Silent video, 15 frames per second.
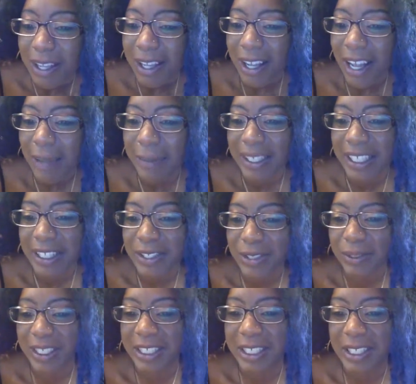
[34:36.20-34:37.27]
I'm making
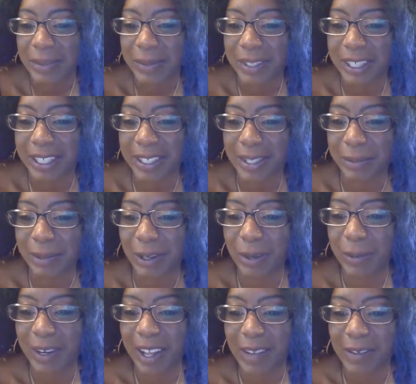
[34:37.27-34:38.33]
zucchini spaghetti tomorrow,
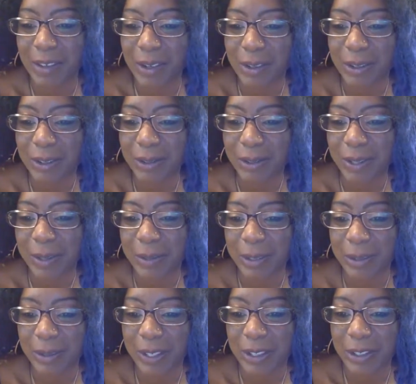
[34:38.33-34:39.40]
but I have no clue what I'm
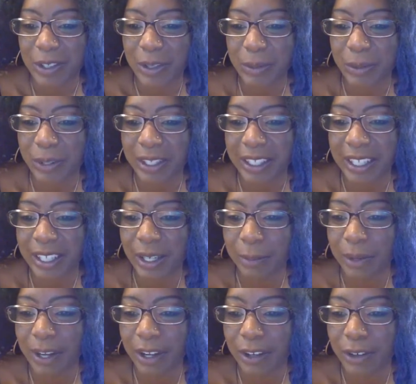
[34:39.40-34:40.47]
doing. Do you boil it in a
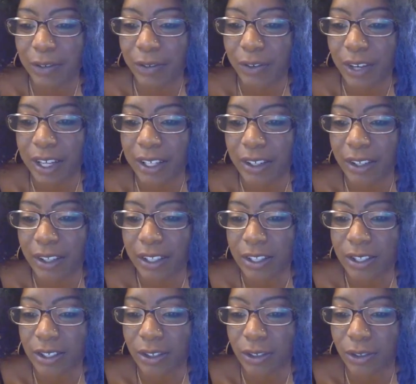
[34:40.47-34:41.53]
pot or fry it on the
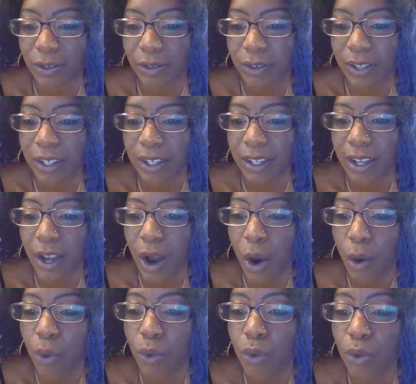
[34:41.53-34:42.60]
stove?
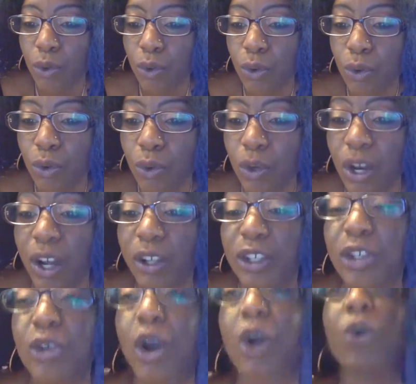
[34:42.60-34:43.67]
Ooh,
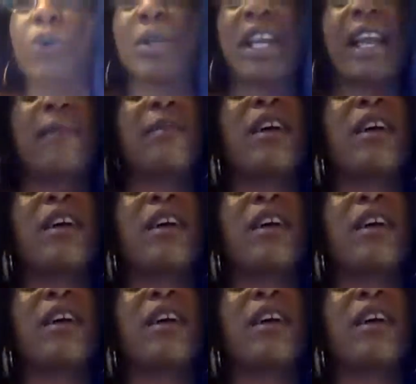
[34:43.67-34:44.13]
okay.